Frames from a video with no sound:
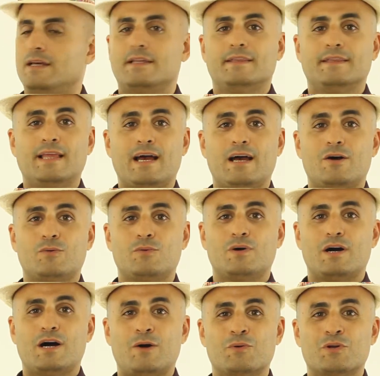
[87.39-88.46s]
Now
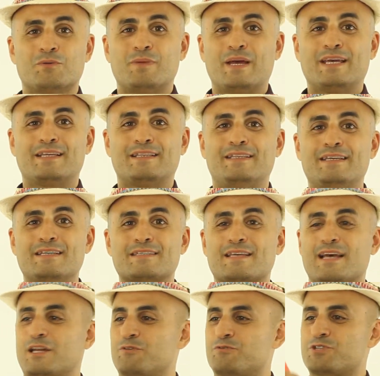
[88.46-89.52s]
I want to make this
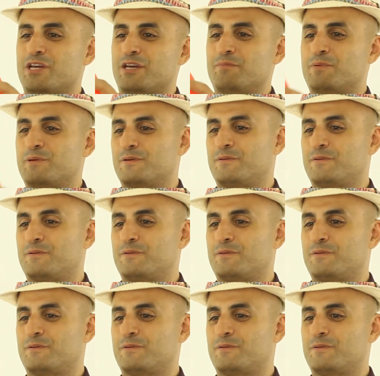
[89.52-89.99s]
kind of shape.